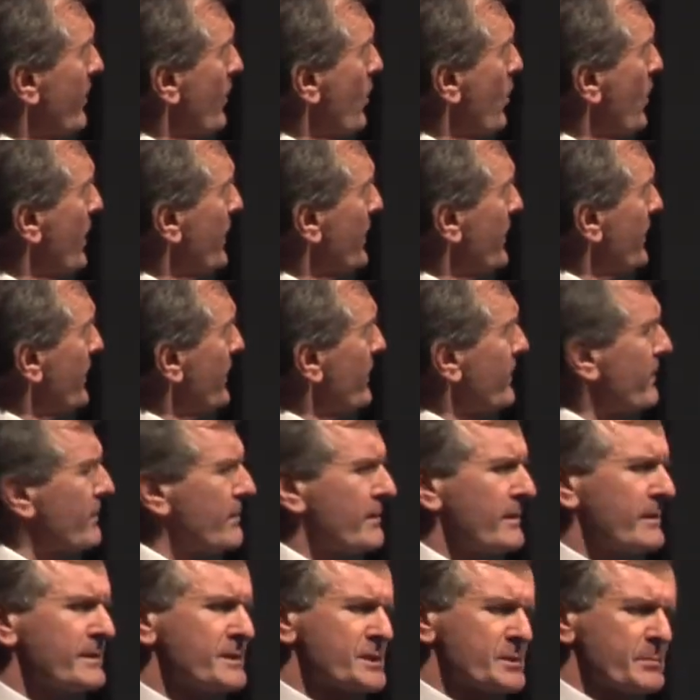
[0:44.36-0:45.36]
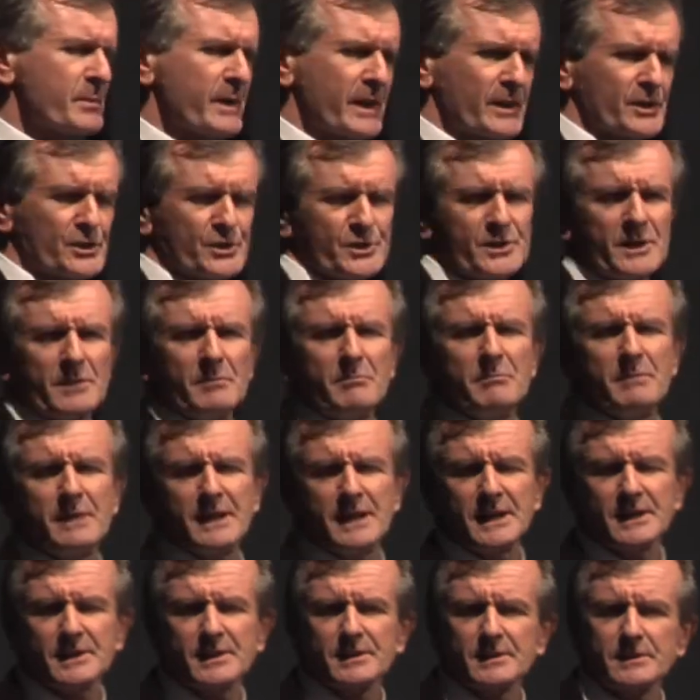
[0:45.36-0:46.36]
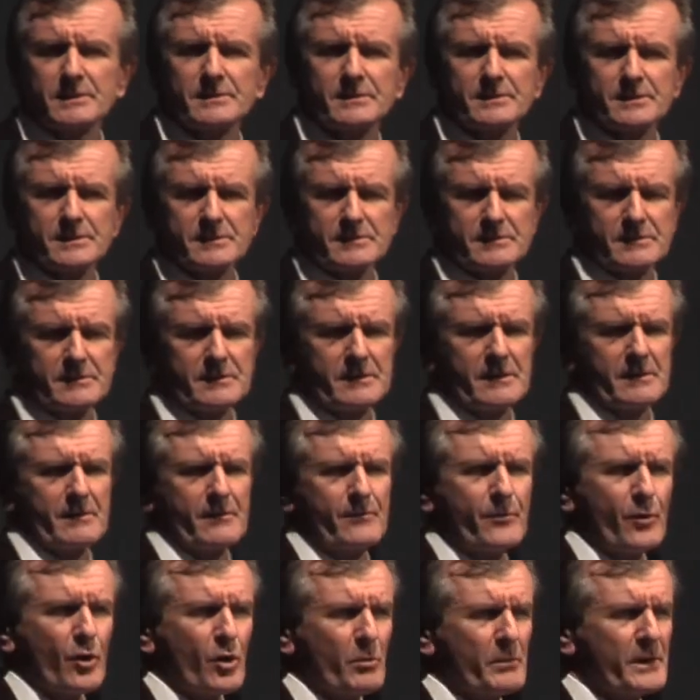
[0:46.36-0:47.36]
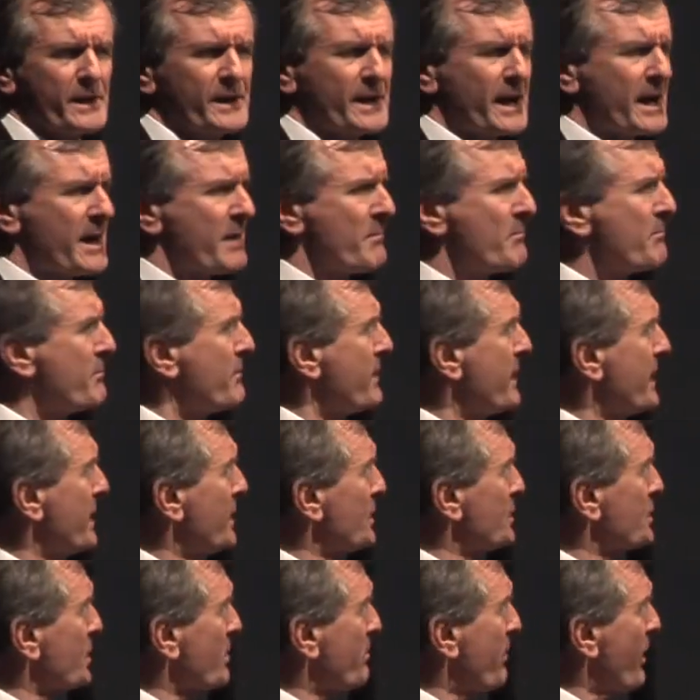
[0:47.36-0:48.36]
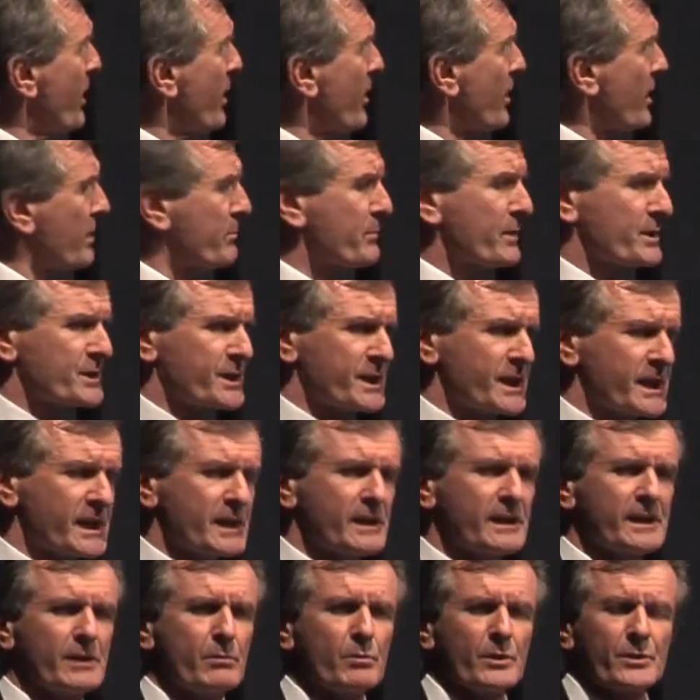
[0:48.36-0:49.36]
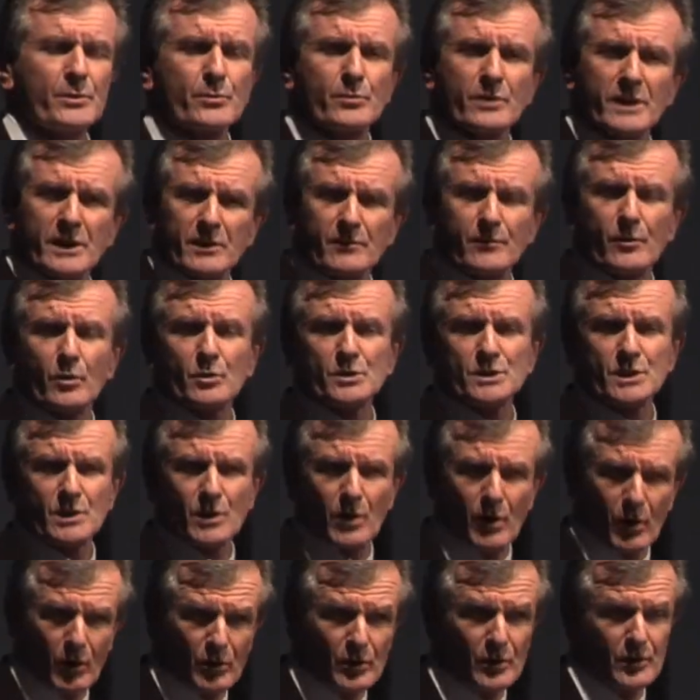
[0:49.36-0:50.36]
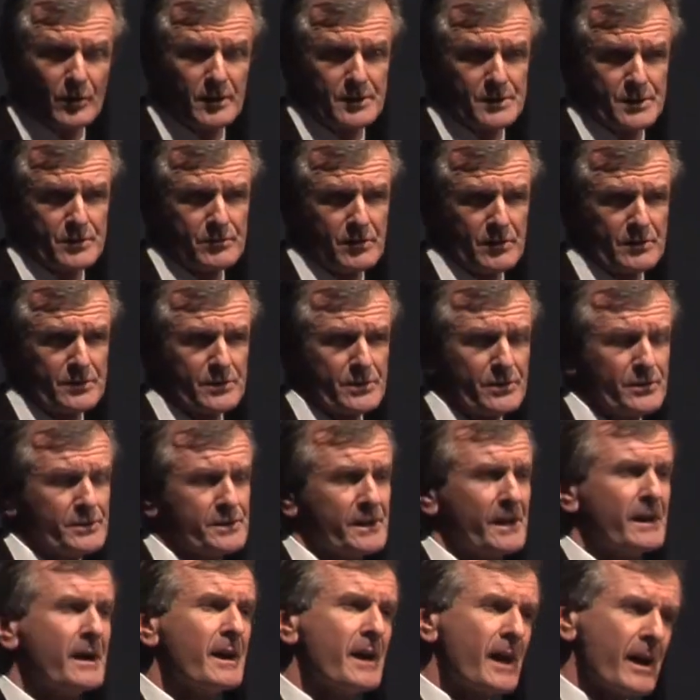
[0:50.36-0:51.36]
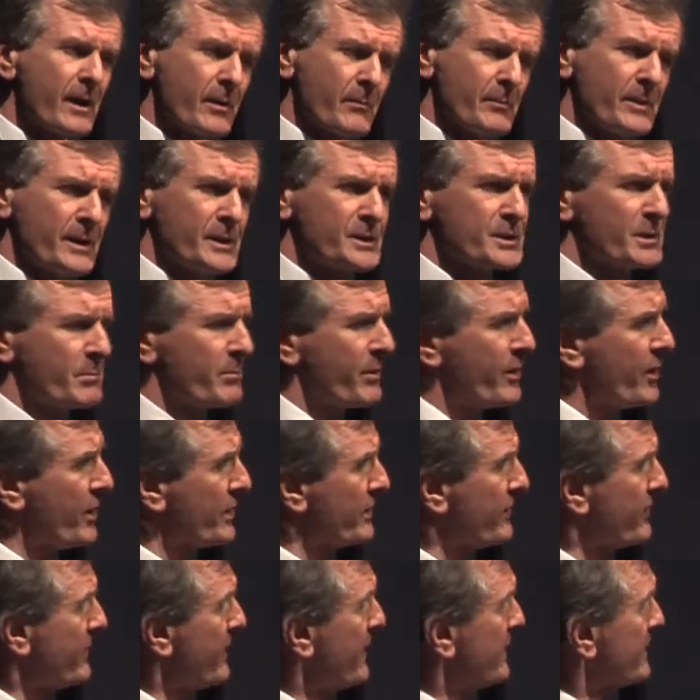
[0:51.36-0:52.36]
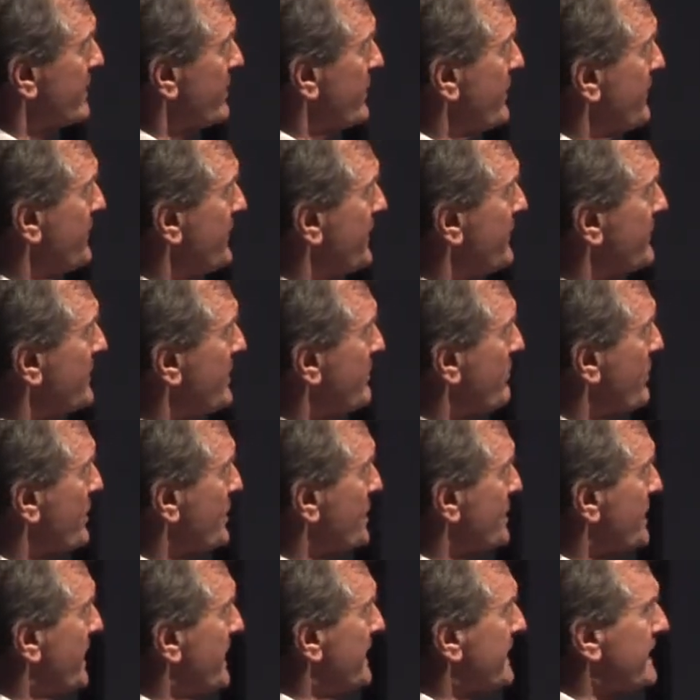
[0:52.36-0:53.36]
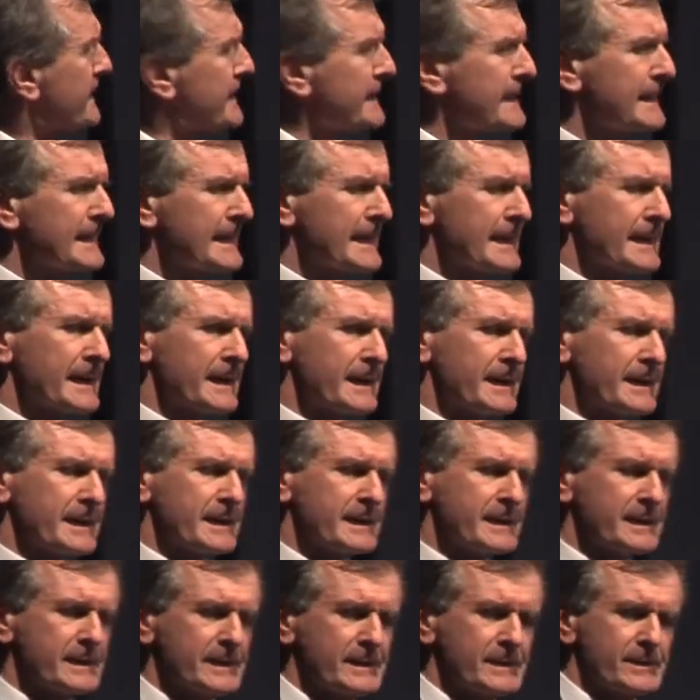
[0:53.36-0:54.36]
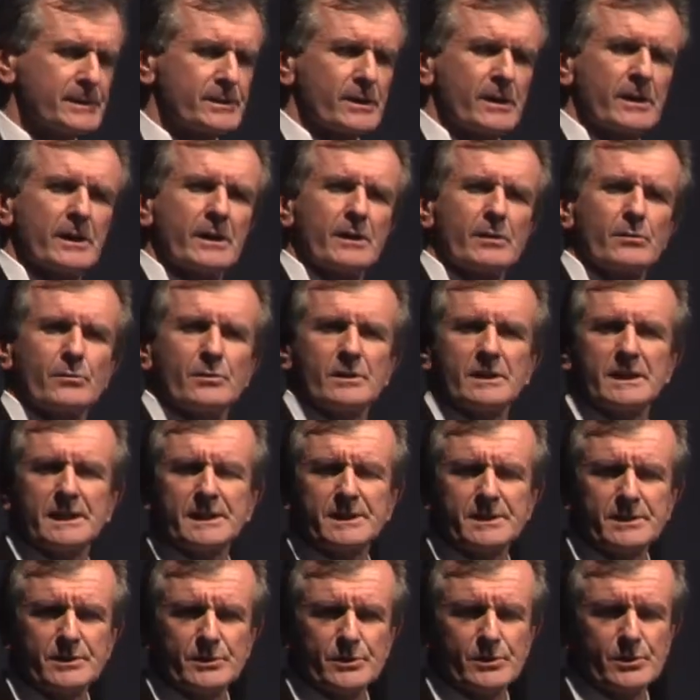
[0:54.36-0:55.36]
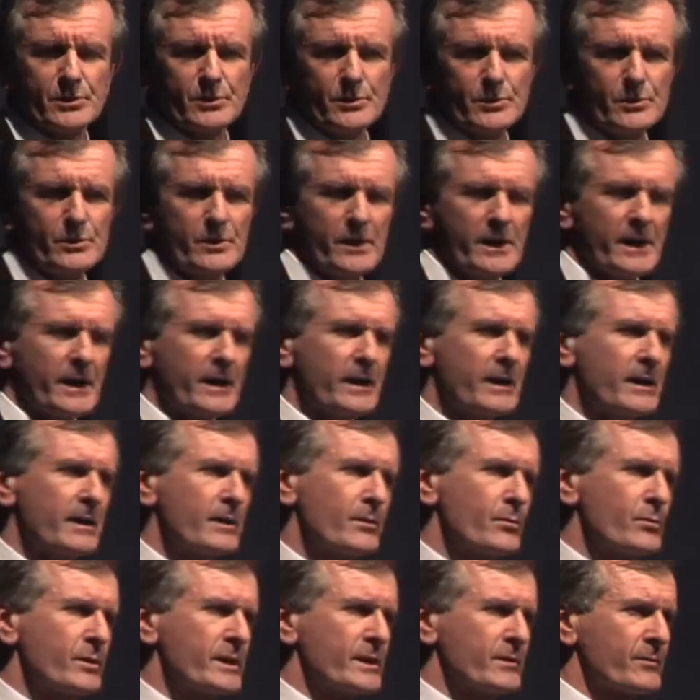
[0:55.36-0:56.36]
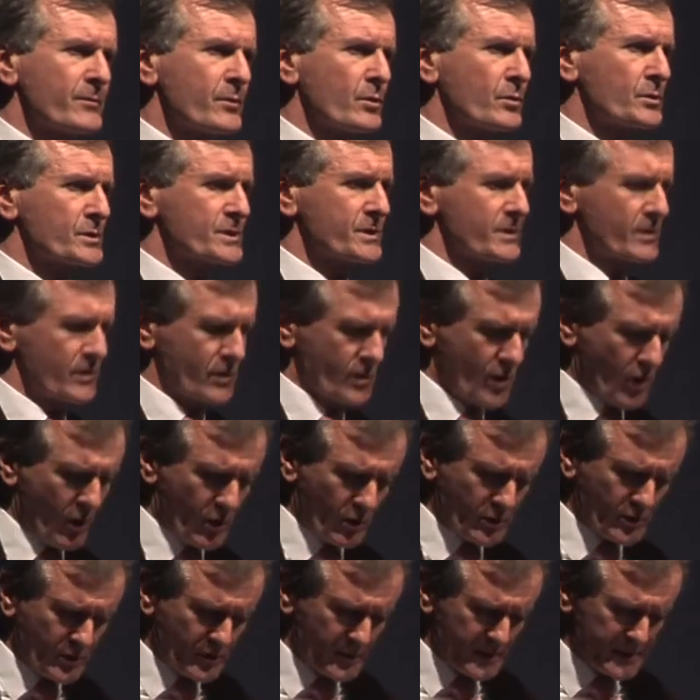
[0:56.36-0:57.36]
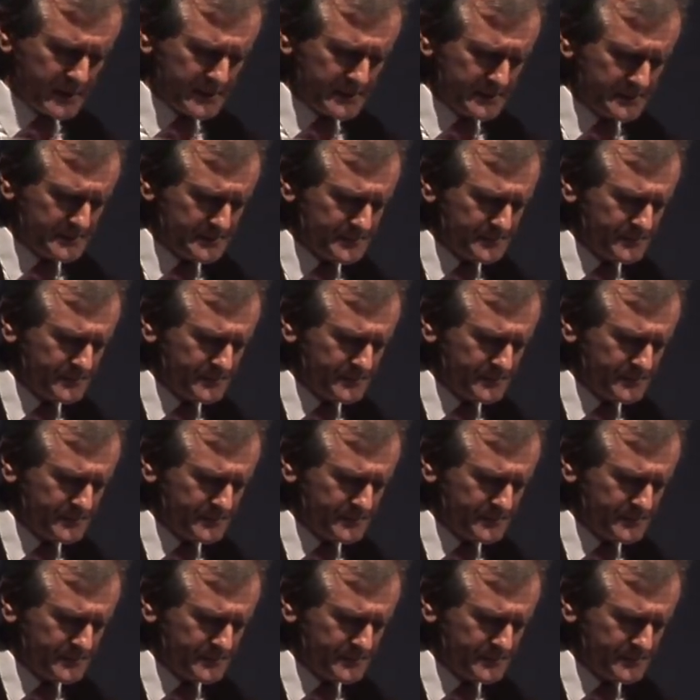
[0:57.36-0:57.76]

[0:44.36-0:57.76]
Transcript: with inspection and maintenance forming a major part, particularly with reinforced concrete structures, a major part of that, sort of 50%, is related to reinforced concrete.